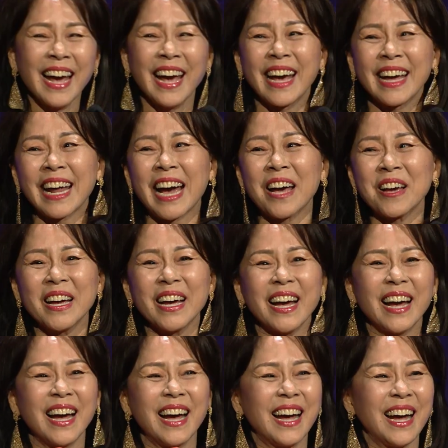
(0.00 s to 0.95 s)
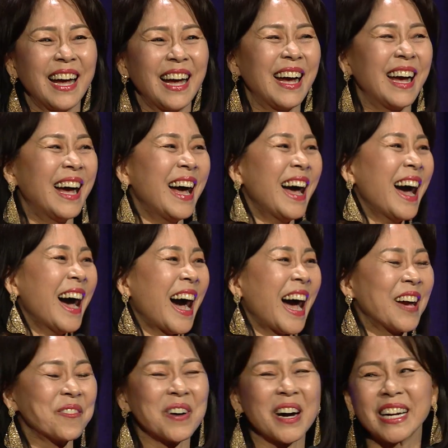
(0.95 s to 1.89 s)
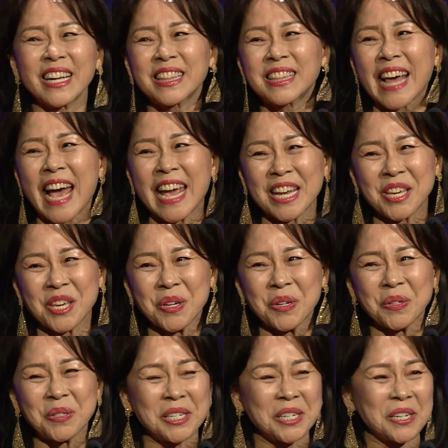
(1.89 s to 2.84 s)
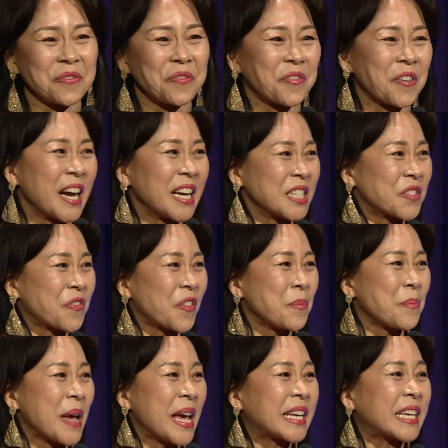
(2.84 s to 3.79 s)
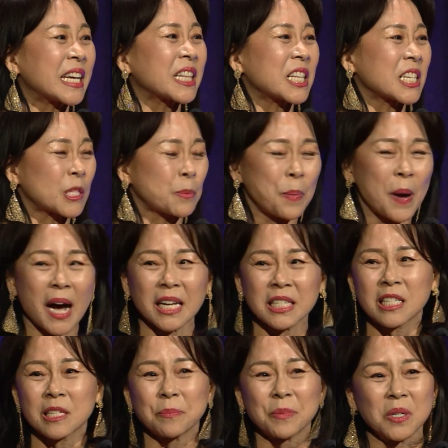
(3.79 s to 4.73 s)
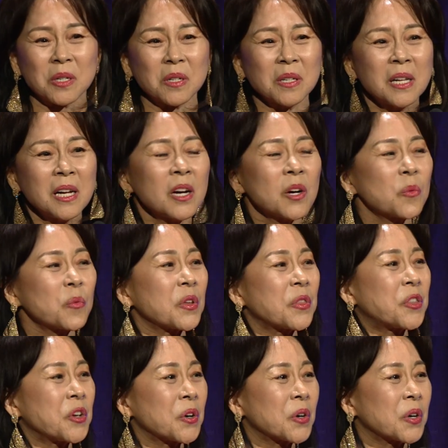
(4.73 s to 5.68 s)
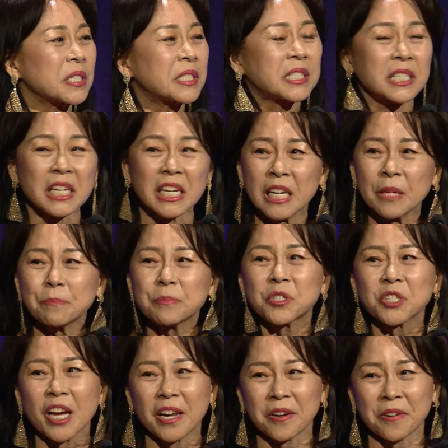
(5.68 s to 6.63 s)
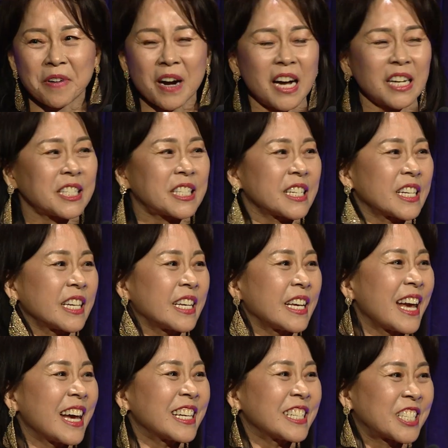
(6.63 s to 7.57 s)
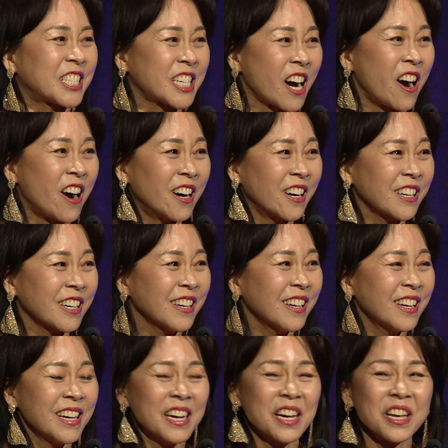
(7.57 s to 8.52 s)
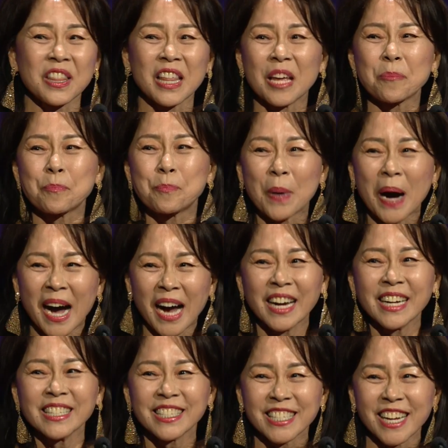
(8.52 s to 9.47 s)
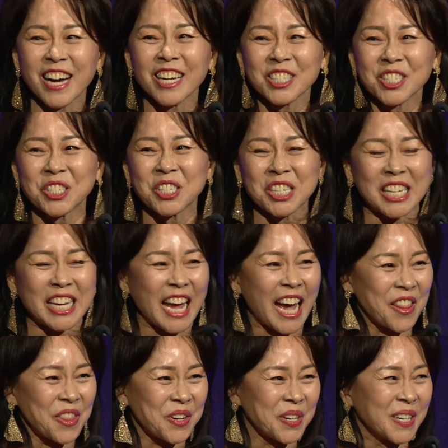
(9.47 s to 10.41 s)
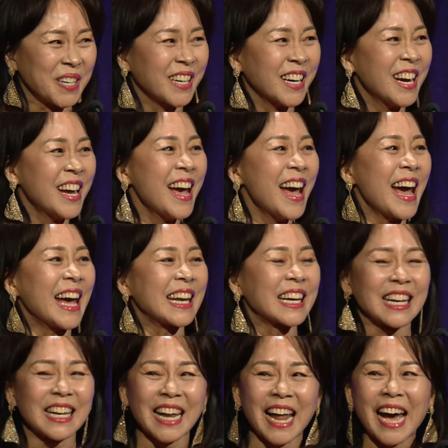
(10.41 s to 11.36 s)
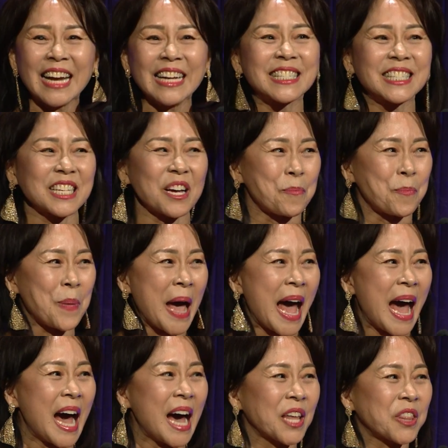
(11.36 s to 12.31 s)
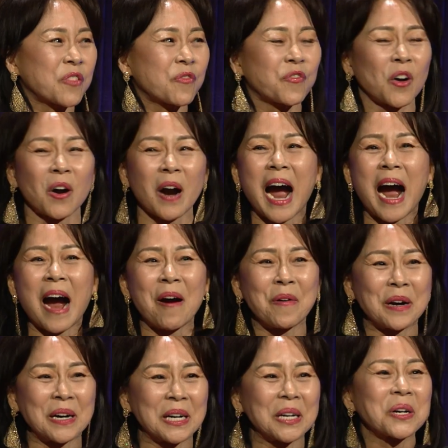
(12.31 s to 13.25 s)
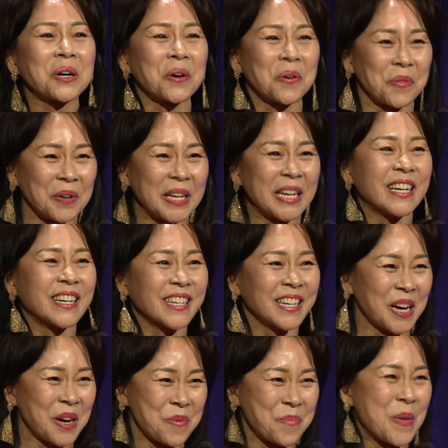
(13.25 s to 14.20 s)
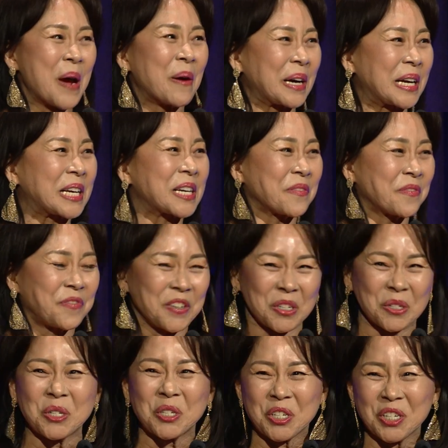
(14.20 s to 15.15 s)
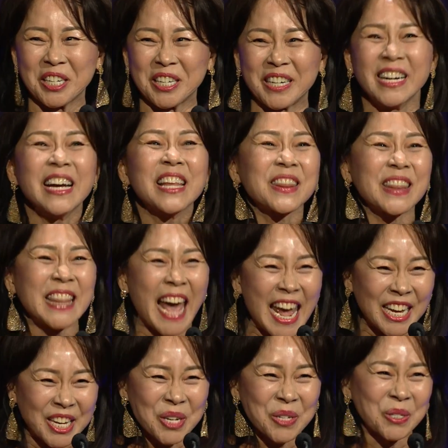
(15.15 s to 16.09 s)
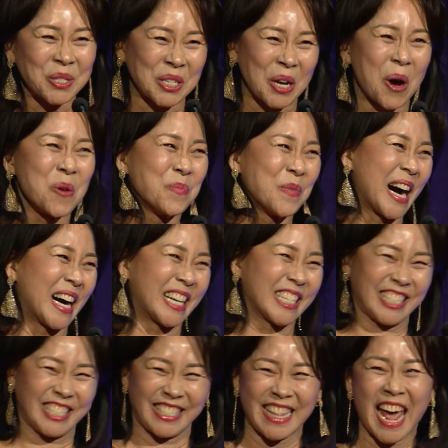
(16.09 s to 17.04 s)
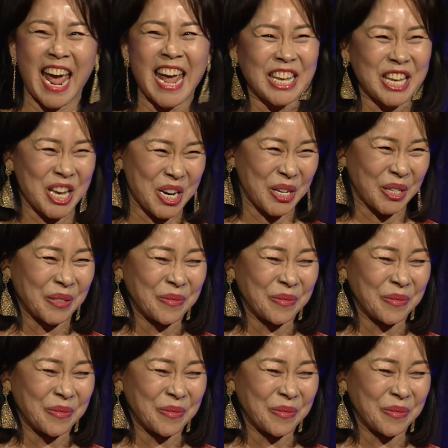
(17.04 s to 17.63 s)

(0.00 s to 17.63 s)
And I, I want to thank you, dear friends, for making this possible with your deep generosity and Chong that binds us together and lights a path for our Korean American future. Thank you so much. Thank you.